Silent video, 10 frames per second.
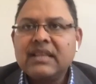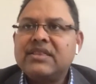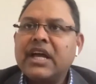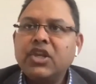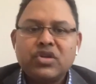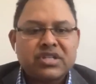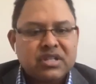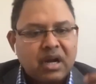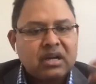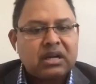and then you
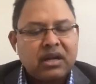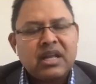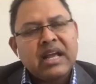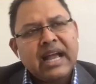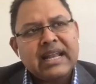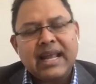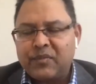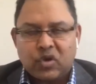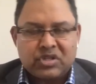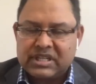start and
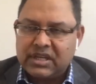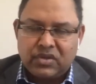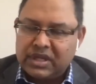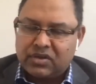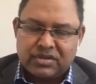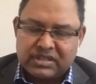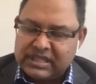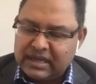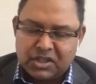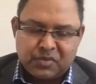i'm not saying you need to
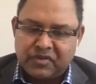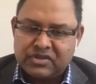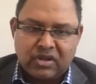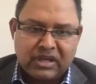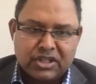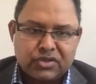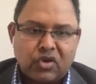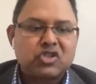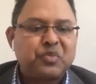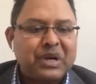see english movies or english
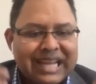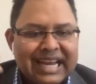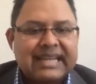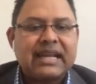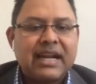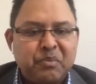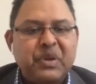songs but it